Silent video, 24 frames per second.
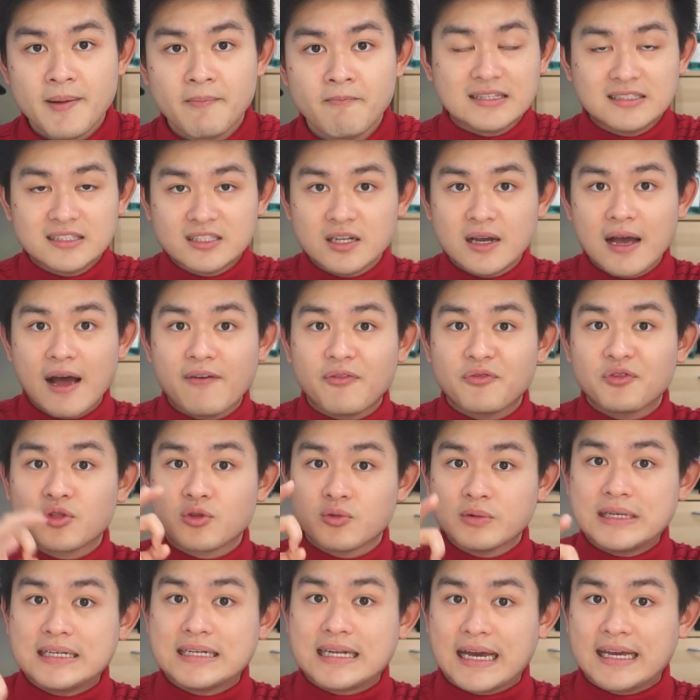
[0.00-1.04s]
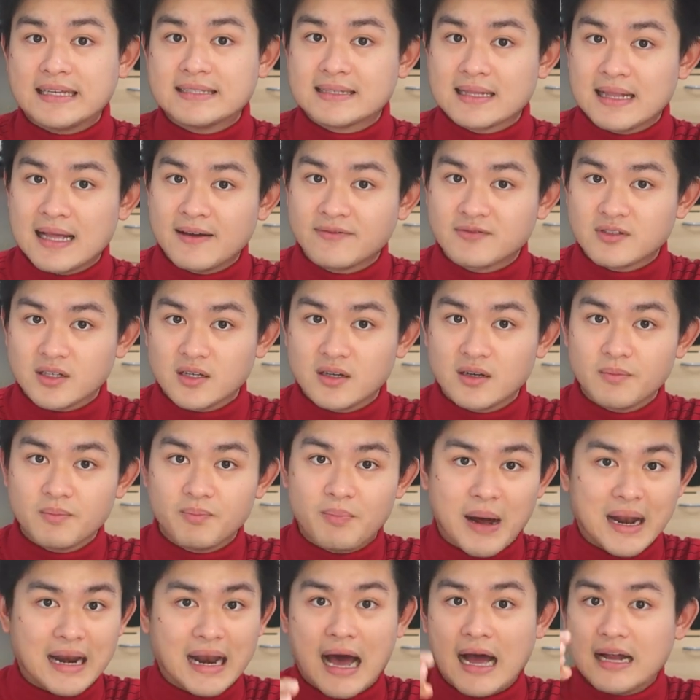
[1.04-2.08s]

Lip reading: I still have 3 days left, but